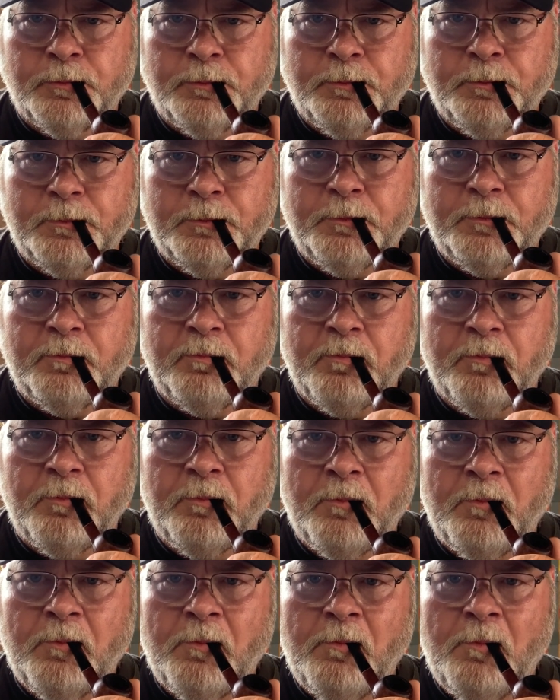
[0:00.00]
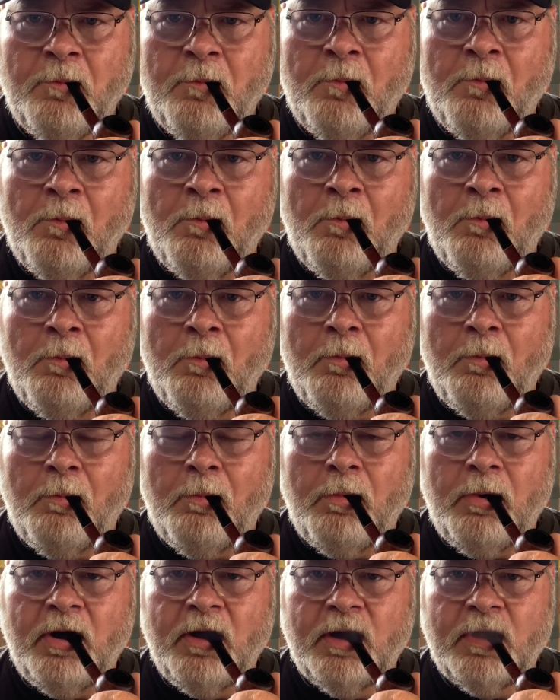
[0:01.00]

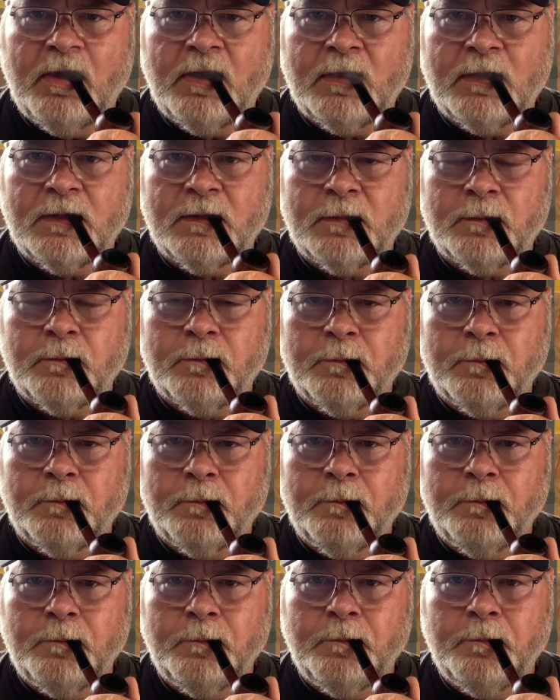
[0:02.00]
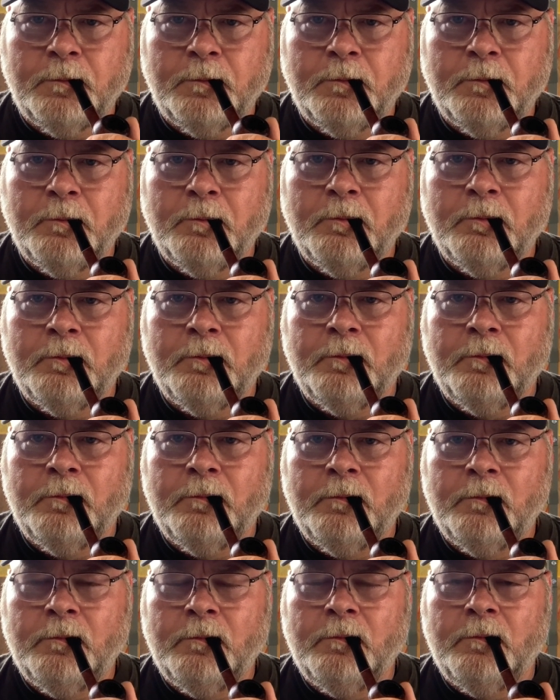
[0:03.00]

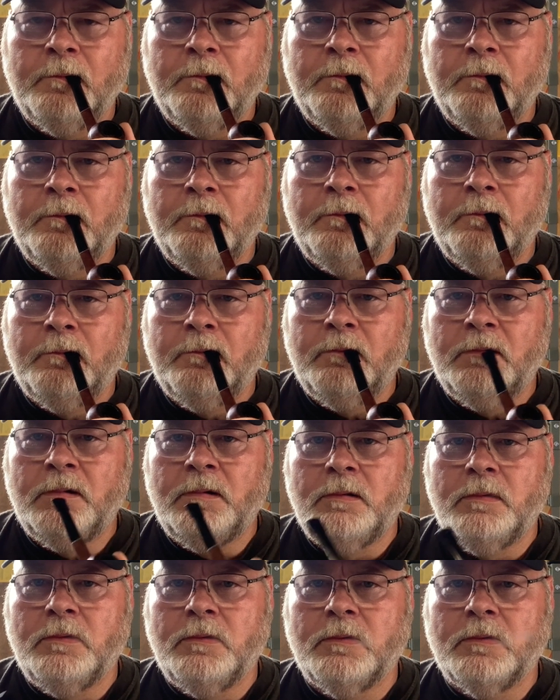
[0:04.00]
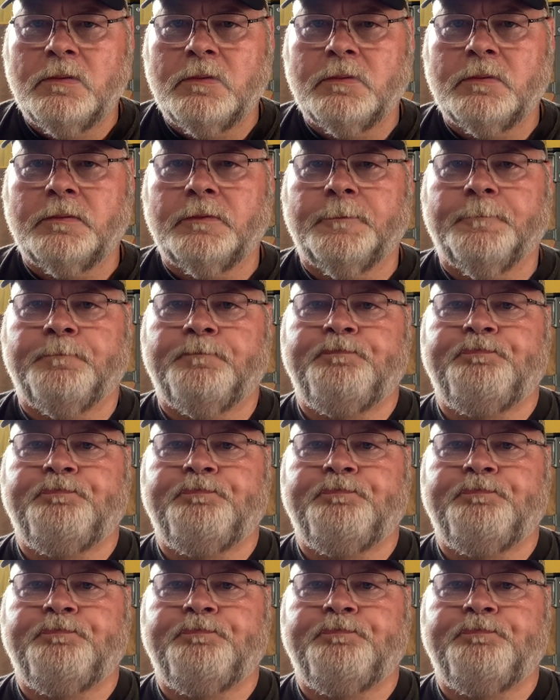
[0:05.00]
[no speech]